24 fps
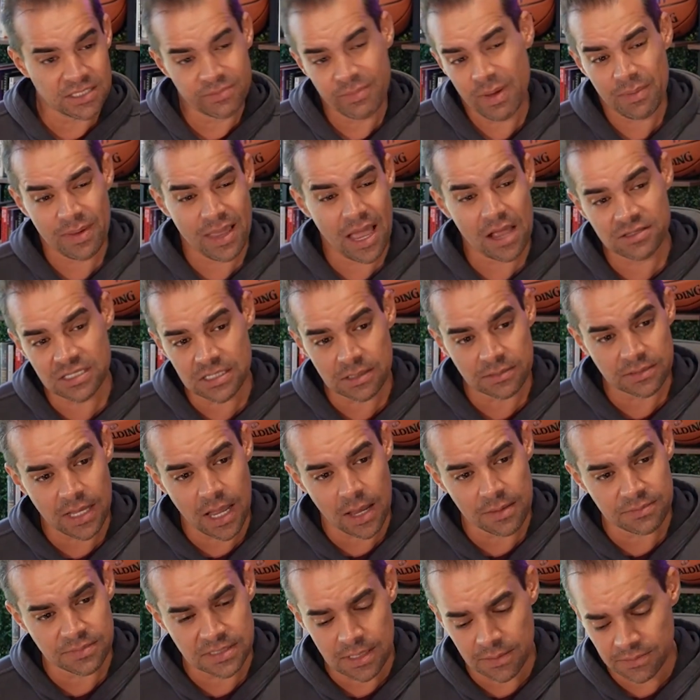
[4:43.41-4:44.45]
and maybe how
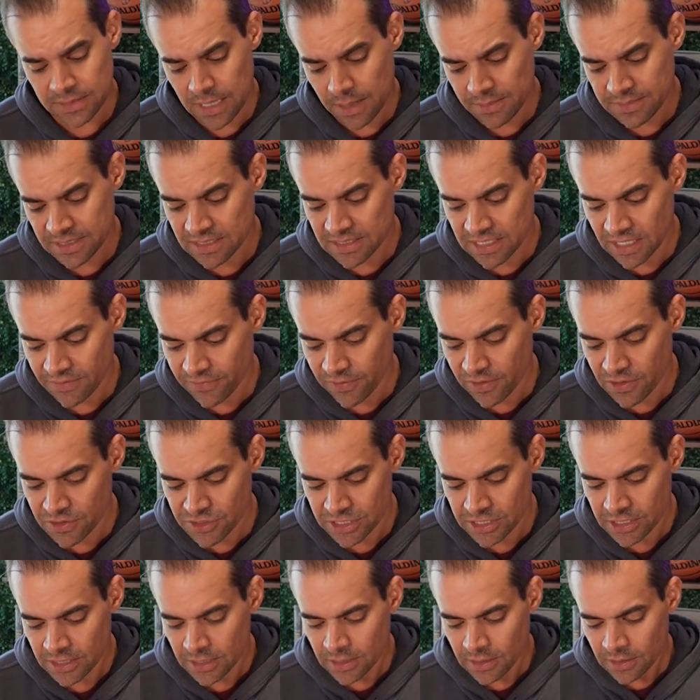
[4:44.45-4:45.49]
sometimes it differs.